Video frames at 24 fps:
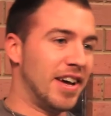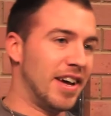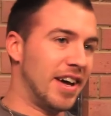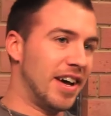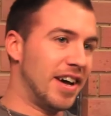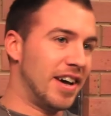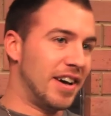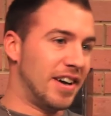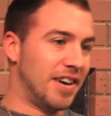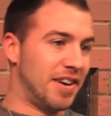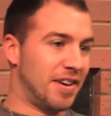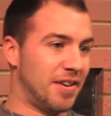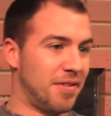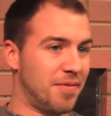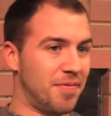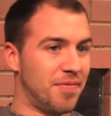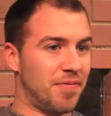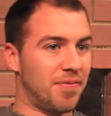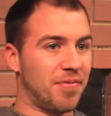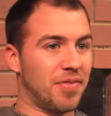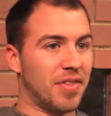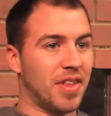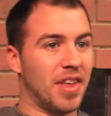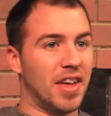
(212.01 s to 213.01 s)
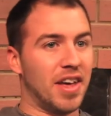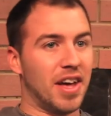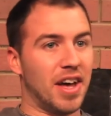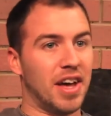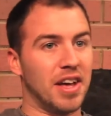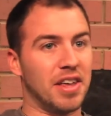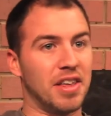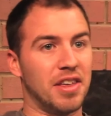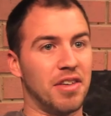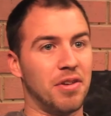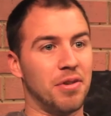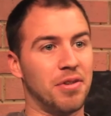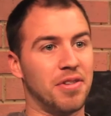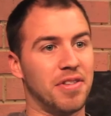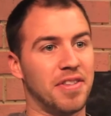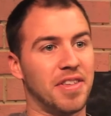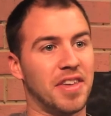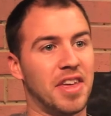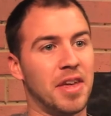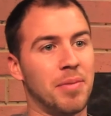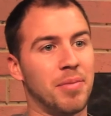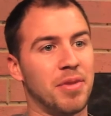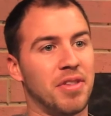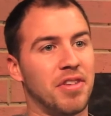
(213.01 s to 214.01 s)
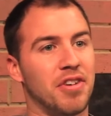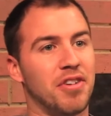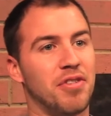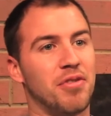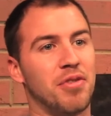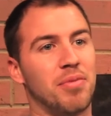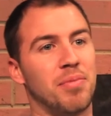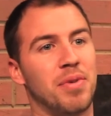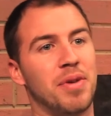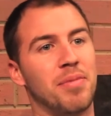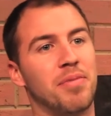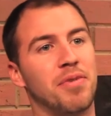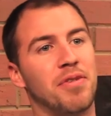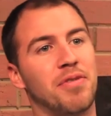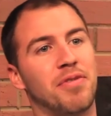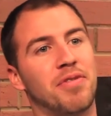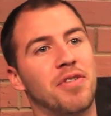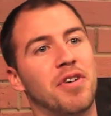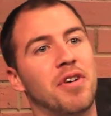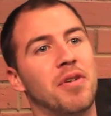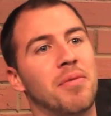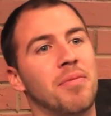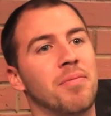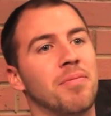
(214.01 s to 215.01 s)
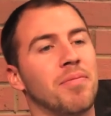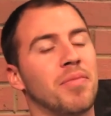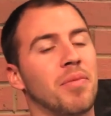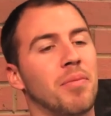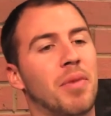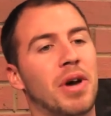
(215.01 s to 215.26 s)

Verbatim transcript: Uh, I use it to keep in touch with people from